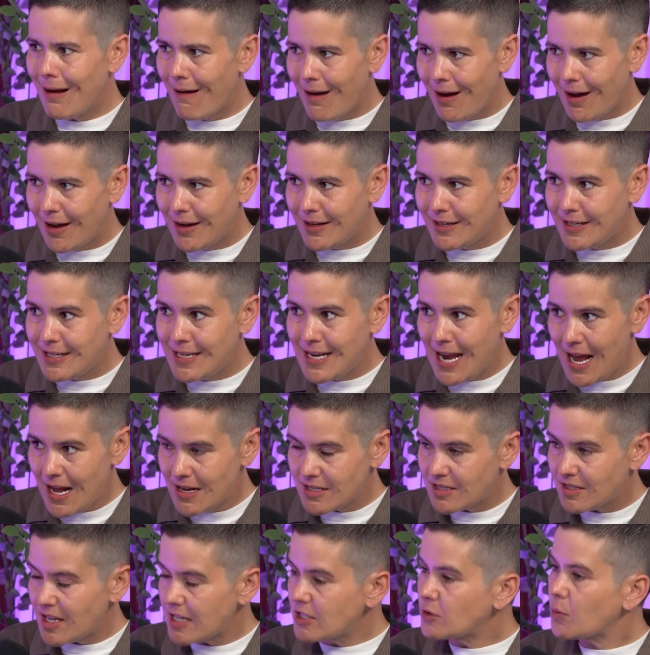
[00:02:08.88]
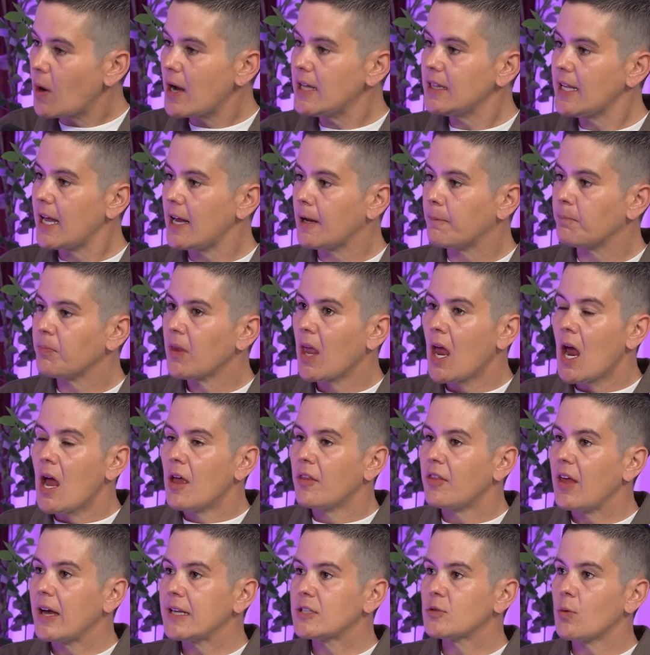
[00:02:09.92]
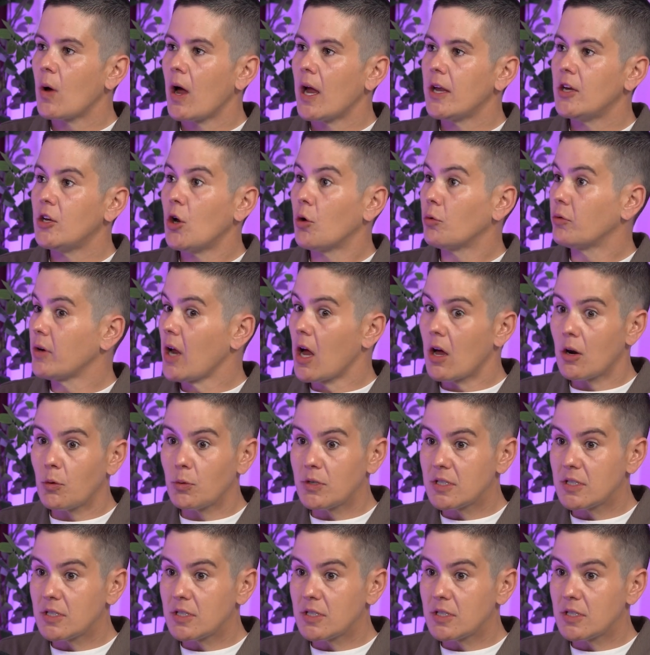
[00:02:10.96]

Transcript: Oh my God. Yes. That's why Rihanna